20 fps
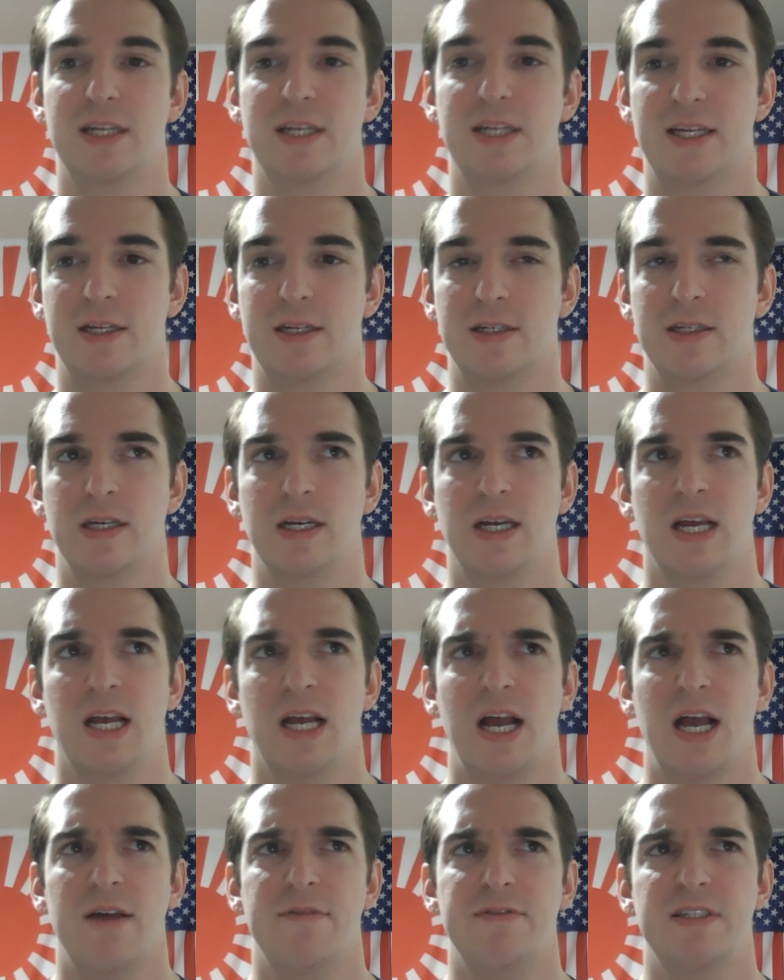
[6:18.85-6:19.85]
And
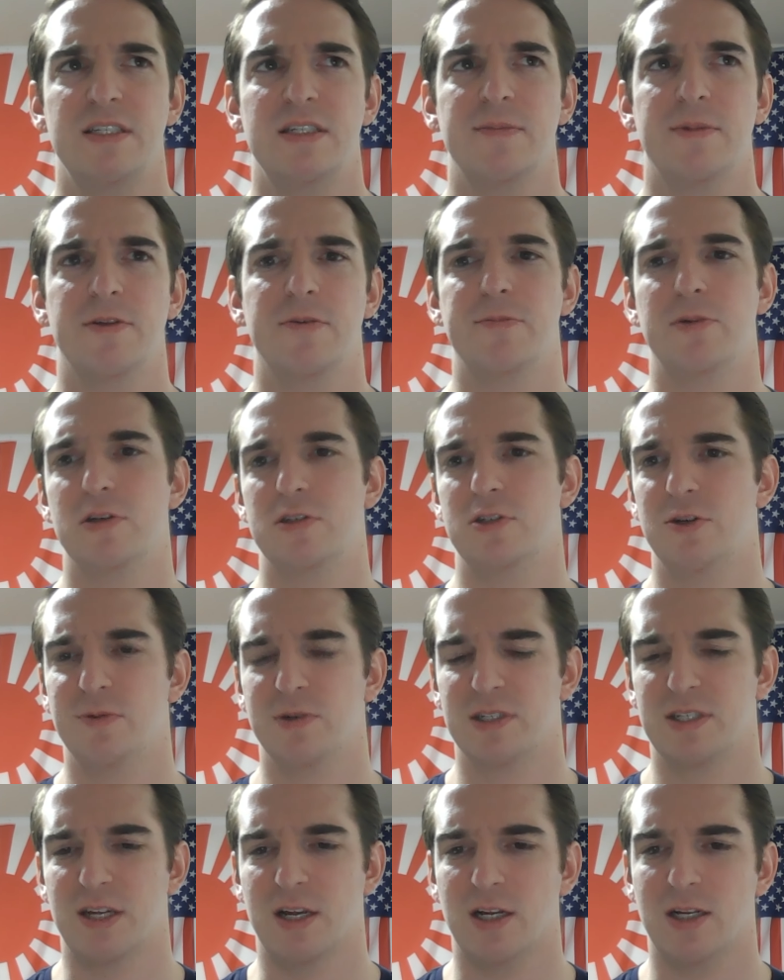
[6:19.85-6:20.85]
I've seen some other
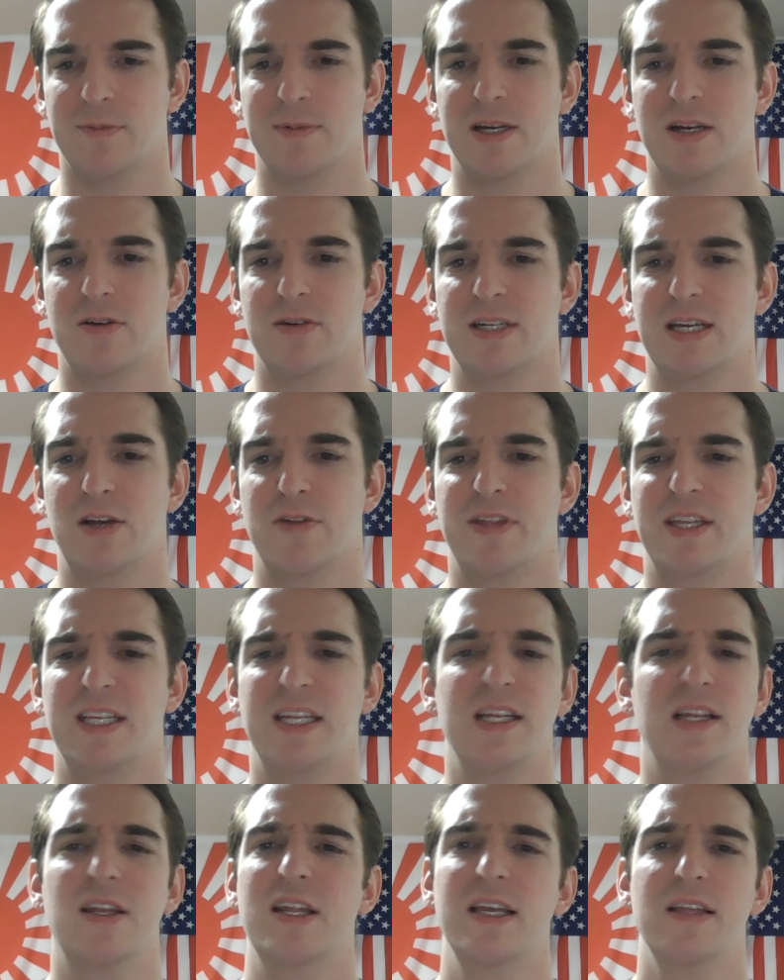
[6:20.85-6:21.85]
booktubers talk about how they
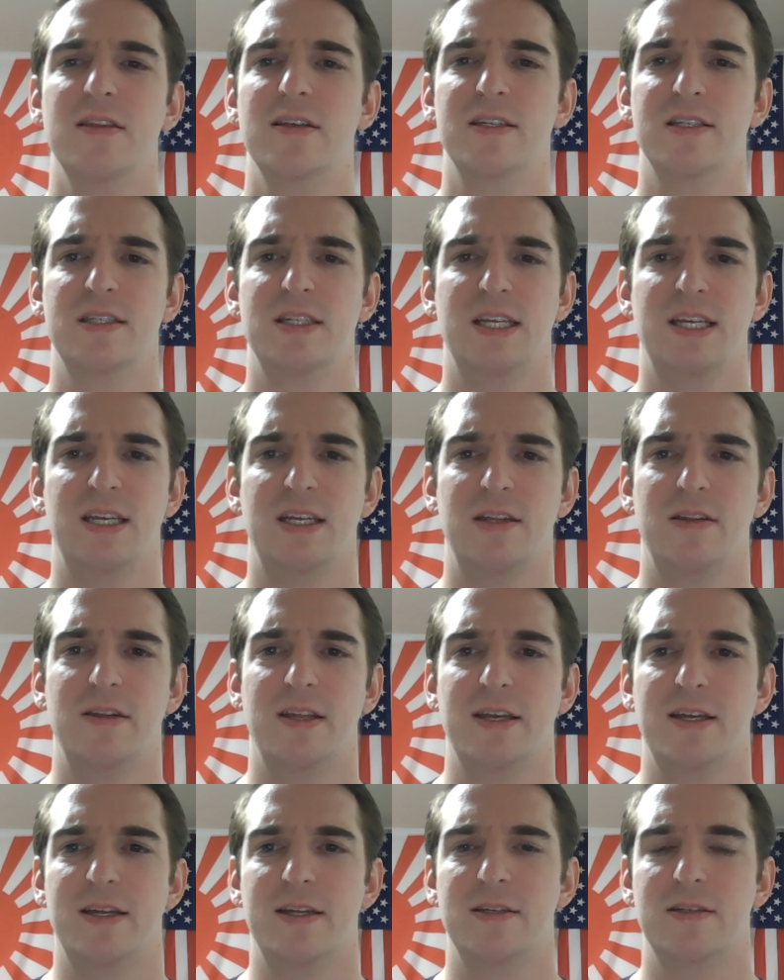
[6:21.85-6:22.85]
didn't like this and
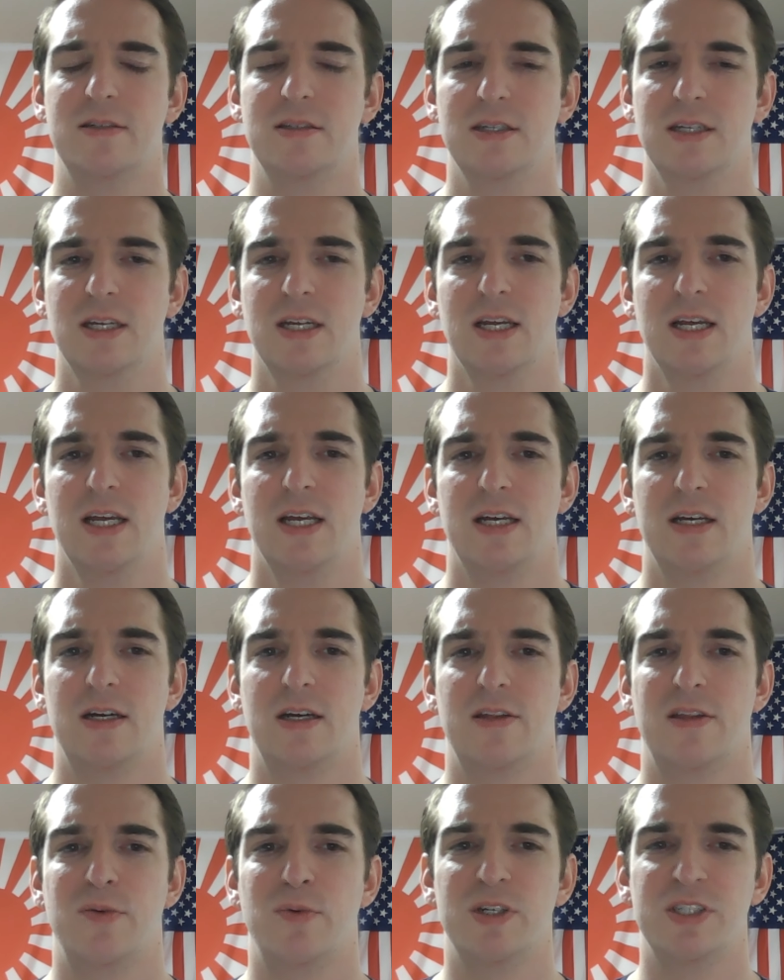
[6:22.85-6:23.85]

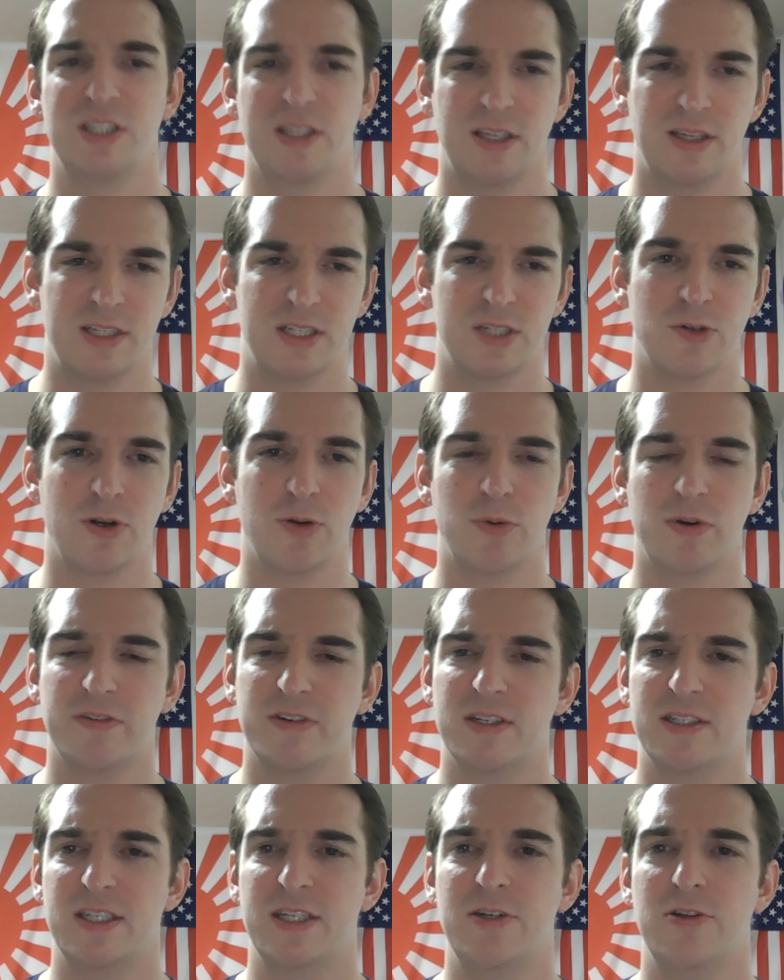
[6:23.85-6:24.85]
that they wish the story would have
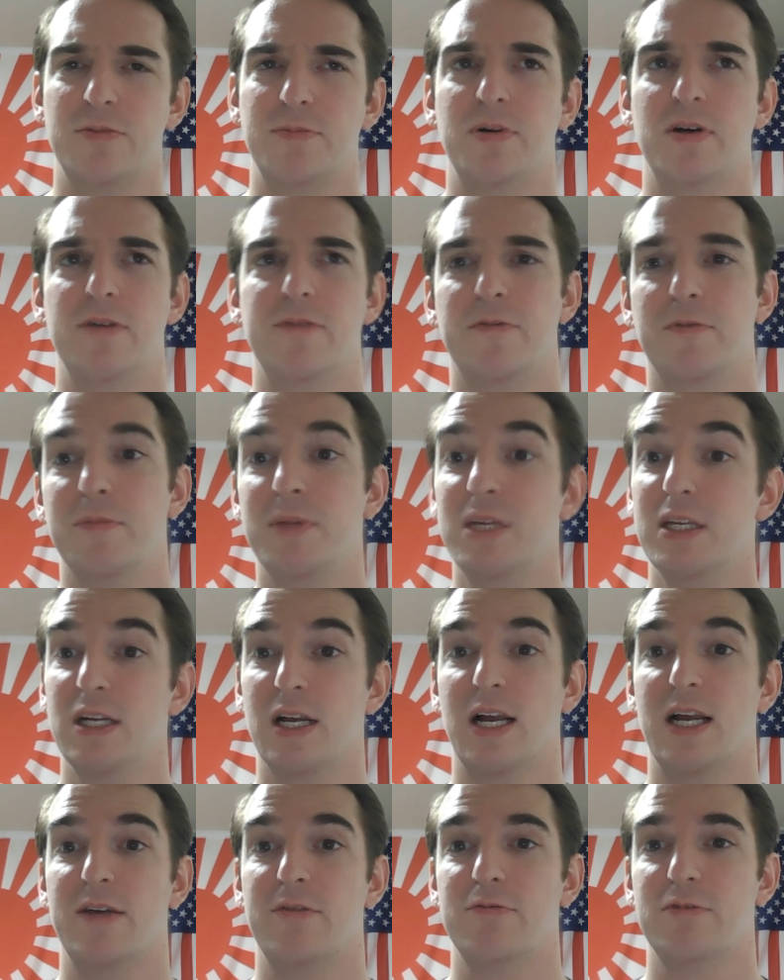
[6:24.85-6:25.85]
continued. But for me,
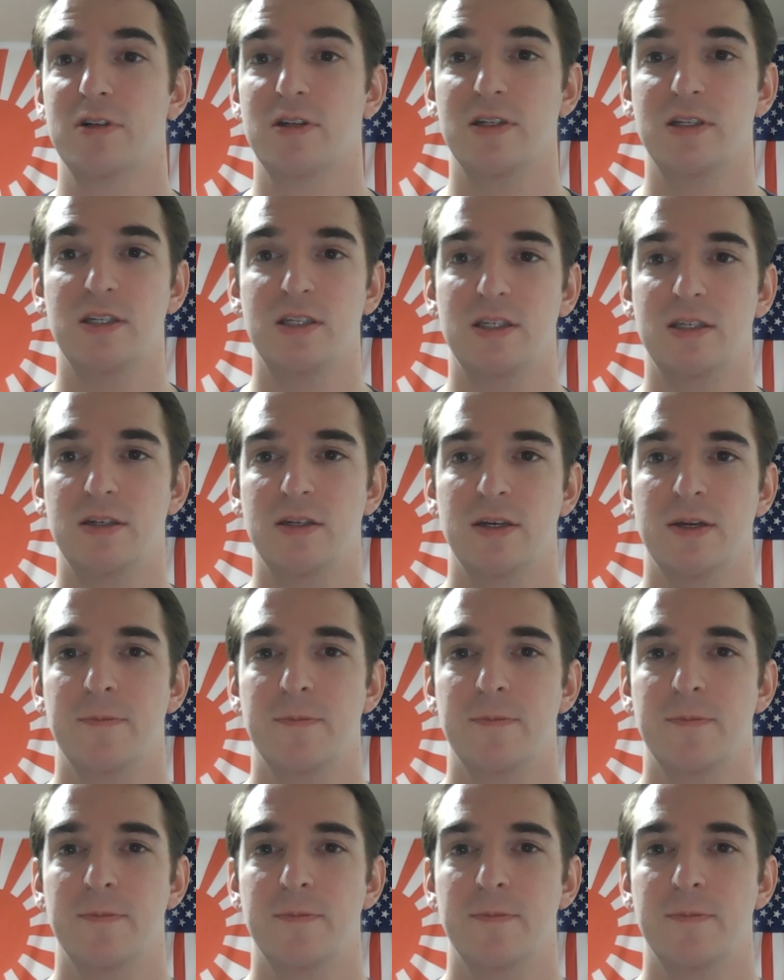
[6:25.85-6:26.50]
I really